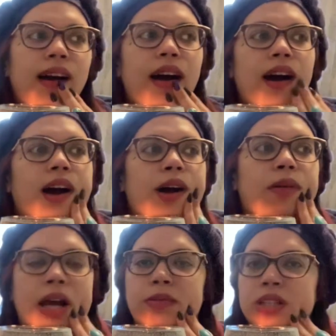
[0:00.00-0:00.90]

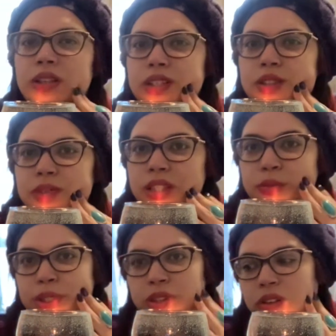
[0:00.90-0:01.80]
uh, I'm sorry to be the
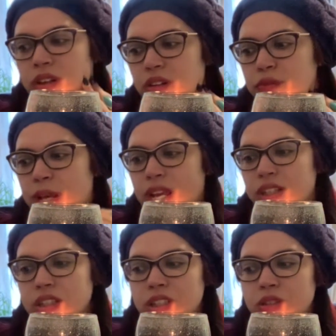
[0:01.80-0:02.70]
bearer of bad
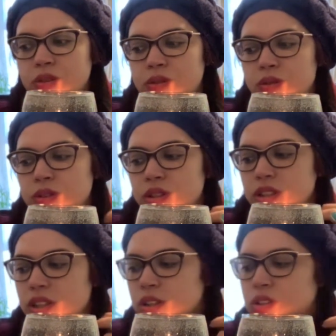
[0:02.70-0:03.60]
news.
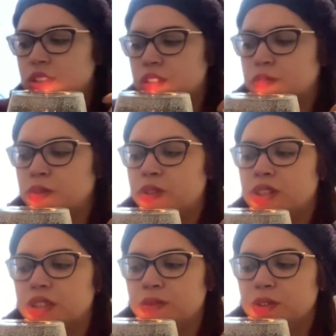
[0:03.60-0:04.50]
There, there's more.
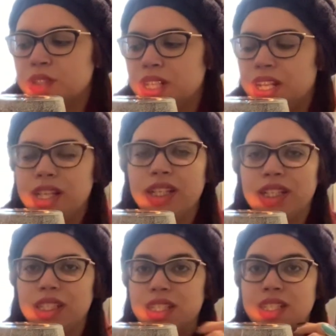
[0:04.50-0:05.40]
Most
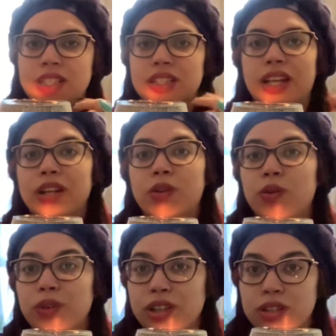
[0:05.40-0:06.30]
likely, it is not
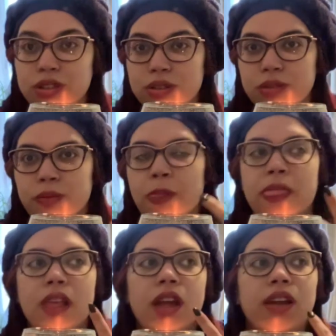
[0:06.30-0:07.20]
going to.
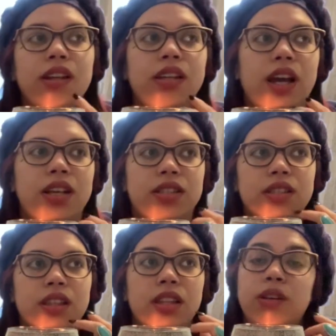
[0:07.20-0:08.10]
Yes,
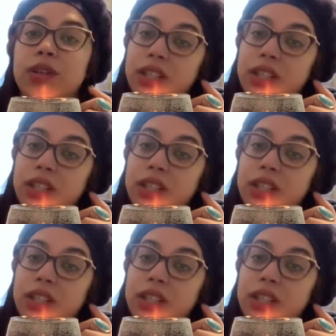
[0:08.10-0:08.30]
there